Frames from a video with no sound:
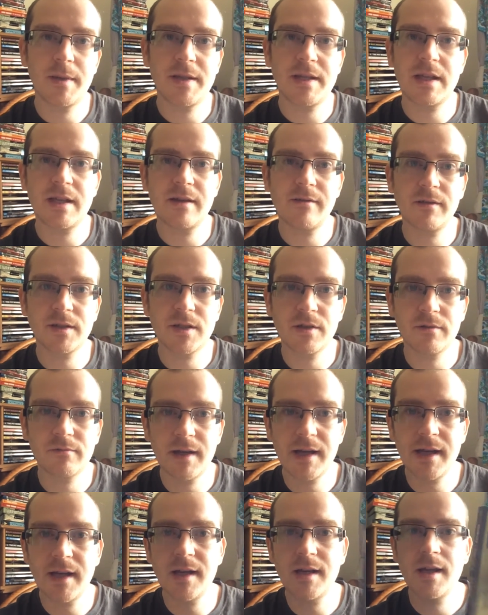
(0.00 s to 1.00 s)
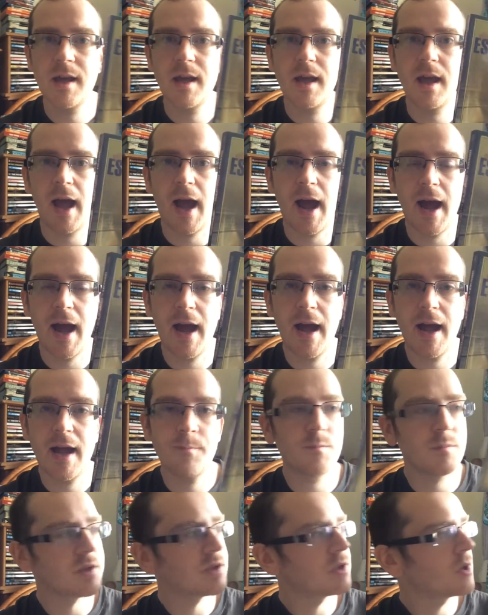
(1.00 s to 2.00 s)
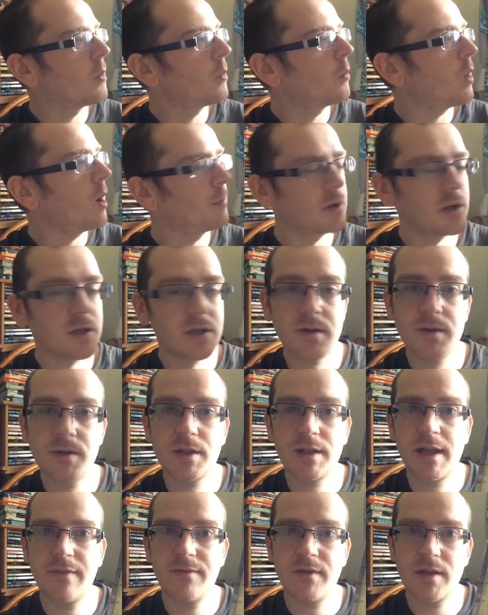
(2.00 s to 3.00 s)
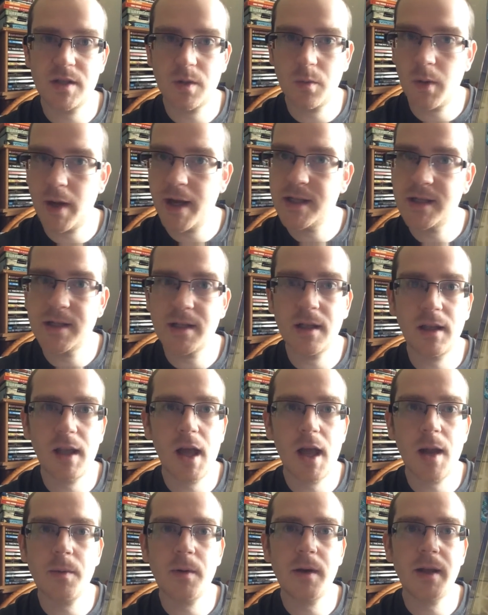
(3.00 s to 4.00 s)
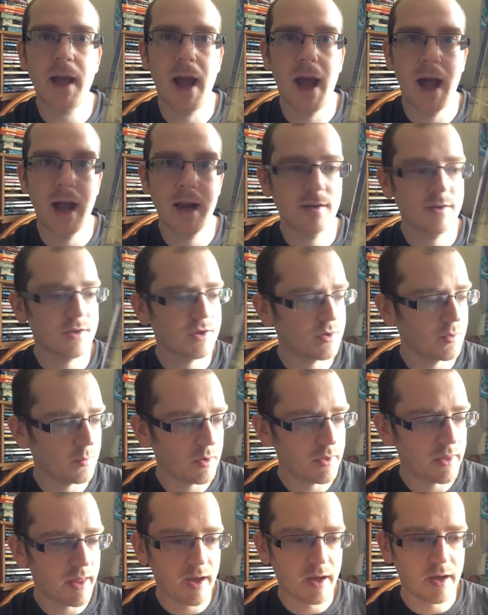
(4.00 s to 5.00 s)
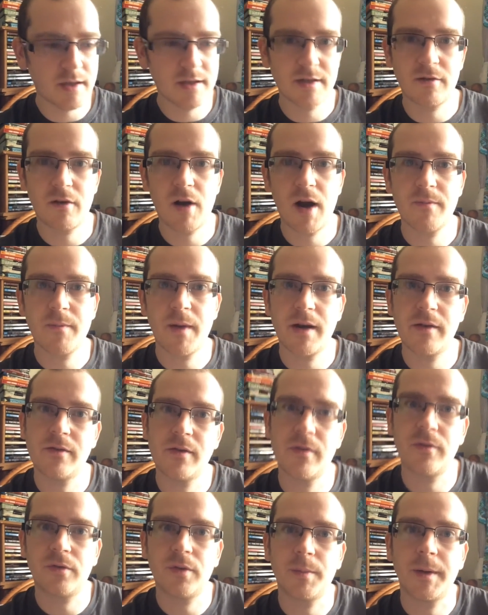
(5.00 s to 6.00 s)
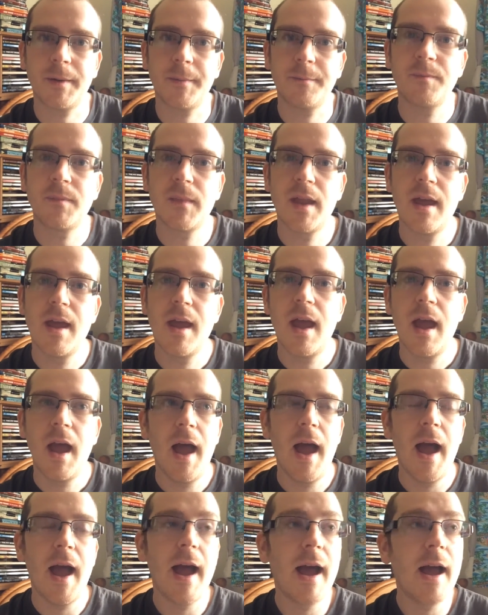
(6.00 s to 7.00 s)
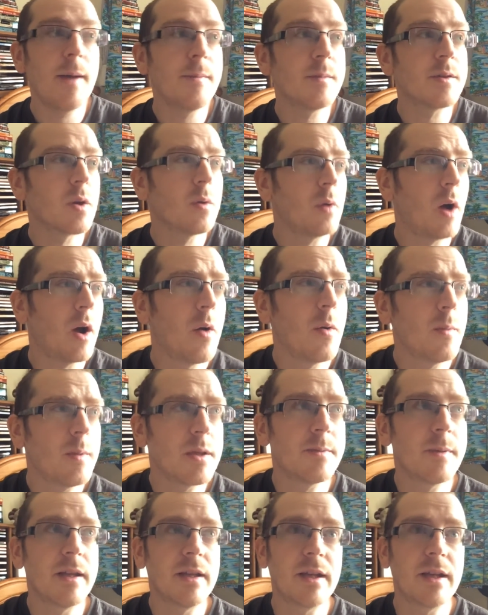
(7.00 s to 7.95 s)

other material to read, and so what I'm going to do is give this away to the library, and someone there can derive benefit from it. So I hope it's